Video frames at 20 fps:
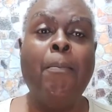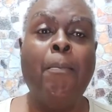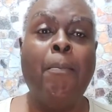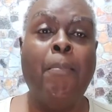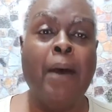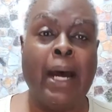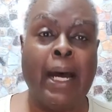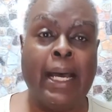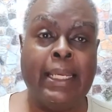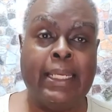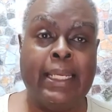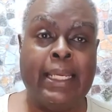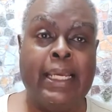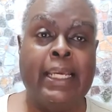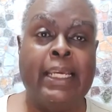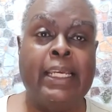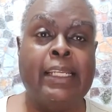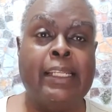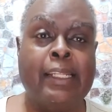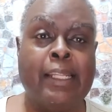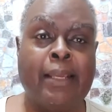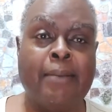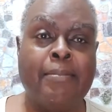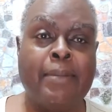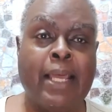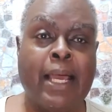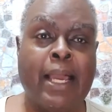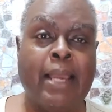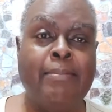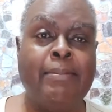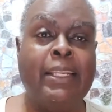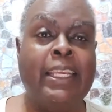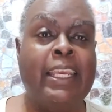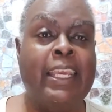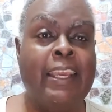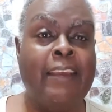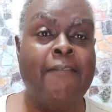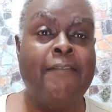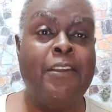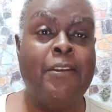But sometimes,
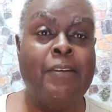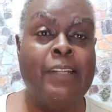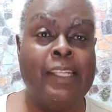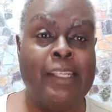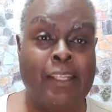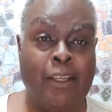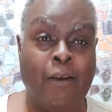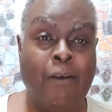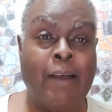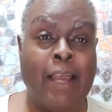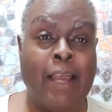if you still